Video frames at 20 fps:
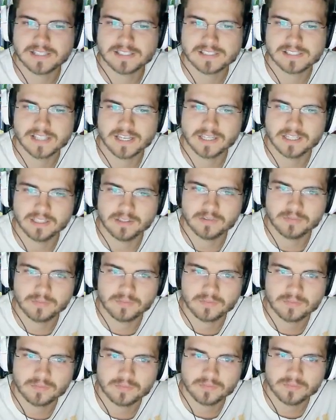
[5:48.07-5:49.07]
second.
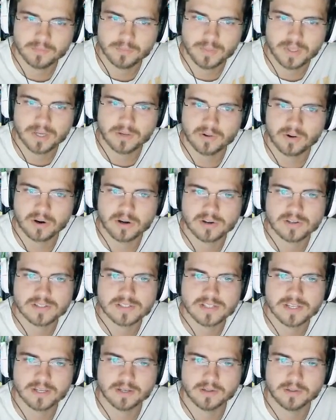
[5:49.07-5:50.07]
Made it hard to
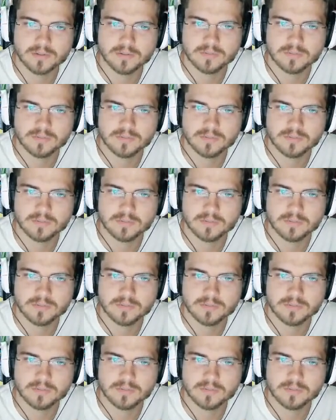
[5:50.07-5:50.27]
tell.